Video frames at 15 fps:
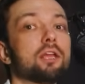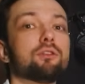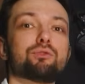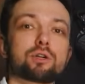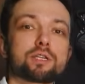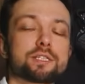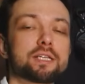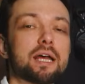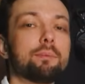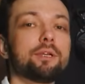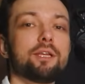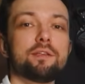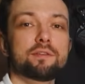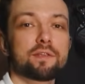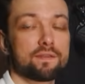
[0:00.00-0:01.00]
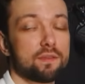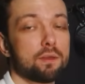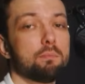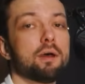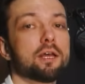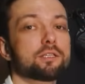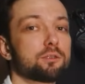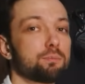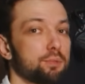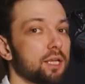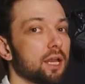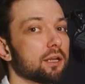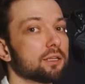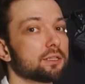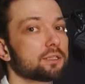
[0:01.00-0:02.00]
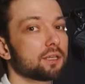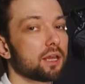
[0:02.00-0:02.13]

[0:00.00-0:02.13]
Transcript: and for some he's the best pianist